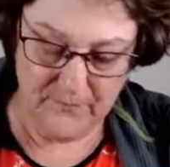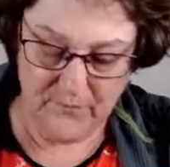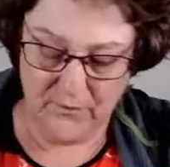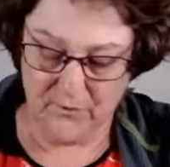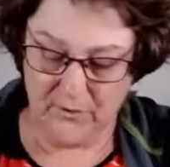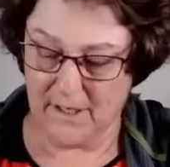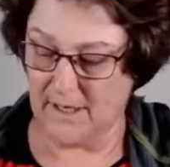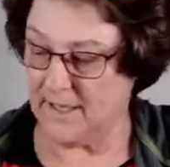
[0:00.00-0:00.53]

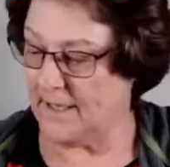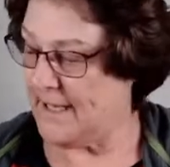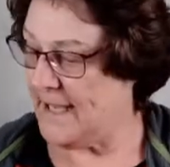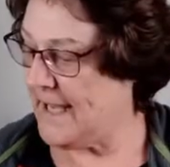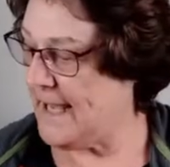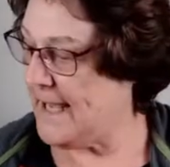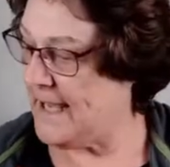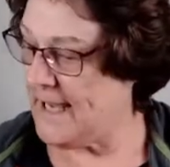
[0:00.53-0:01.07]
Right,
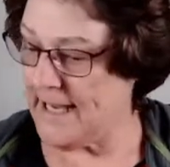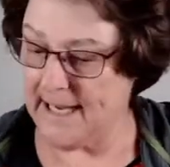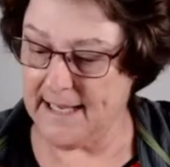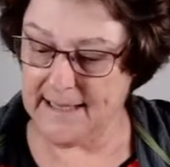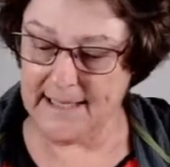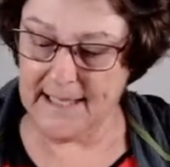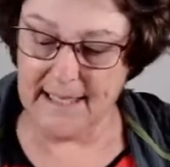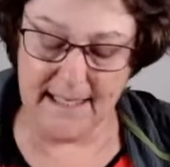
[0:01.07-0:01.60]

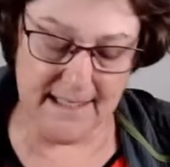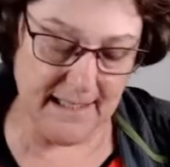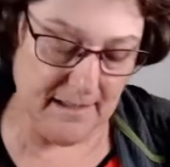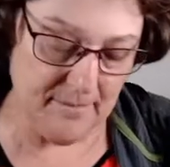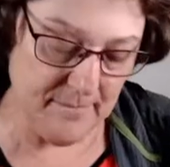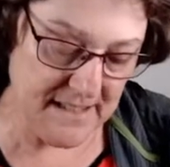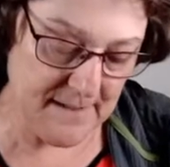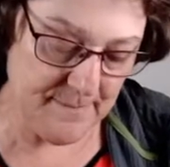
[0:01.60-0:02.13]
and then I
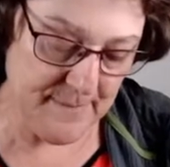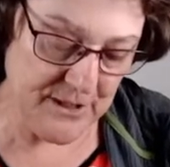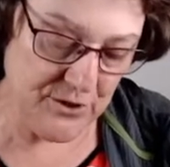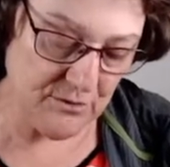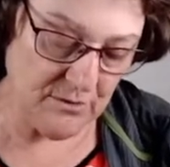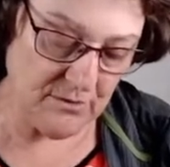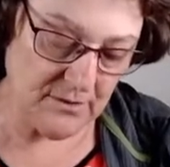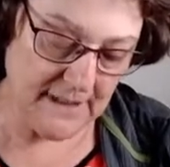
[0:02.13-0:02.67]
get my
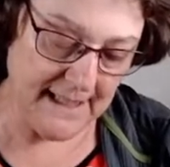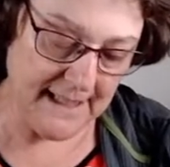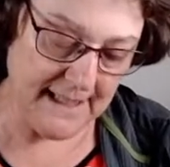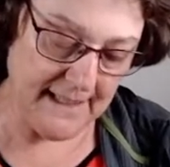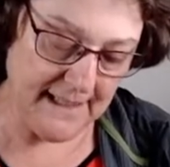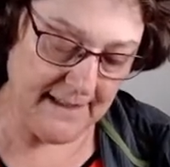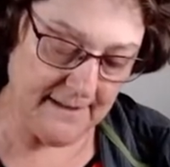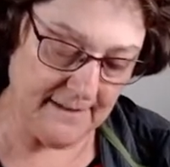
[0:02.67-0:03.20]
special
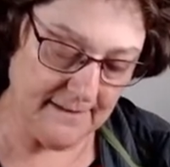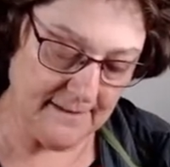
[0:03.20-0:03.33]
cutter,